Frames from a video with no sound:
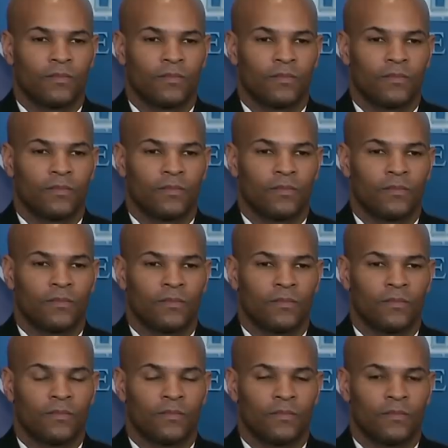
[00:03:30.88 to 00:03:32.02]

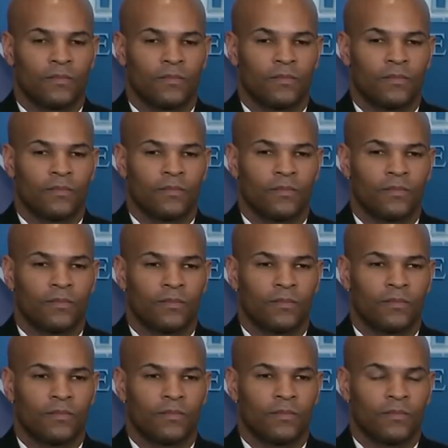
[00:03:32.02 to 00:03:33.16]

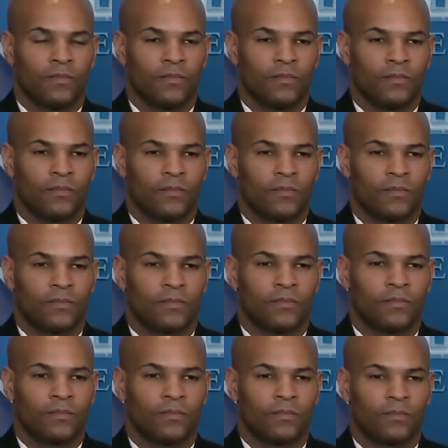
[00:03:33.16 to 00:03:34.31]

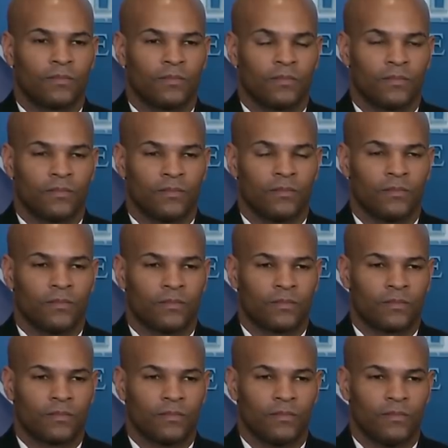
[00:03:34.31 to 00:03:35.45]

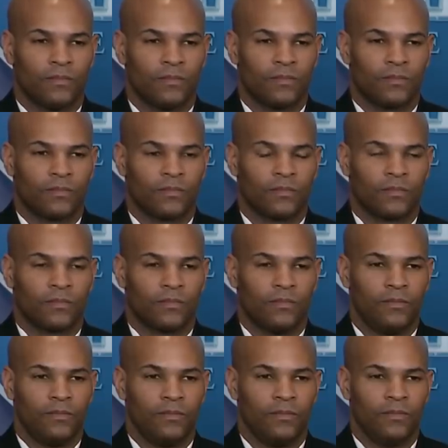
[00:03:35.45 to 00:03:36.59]

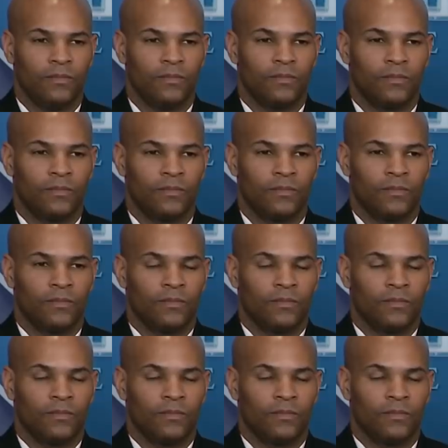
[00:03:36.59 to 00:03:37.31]
No words are spoken by the person on screen.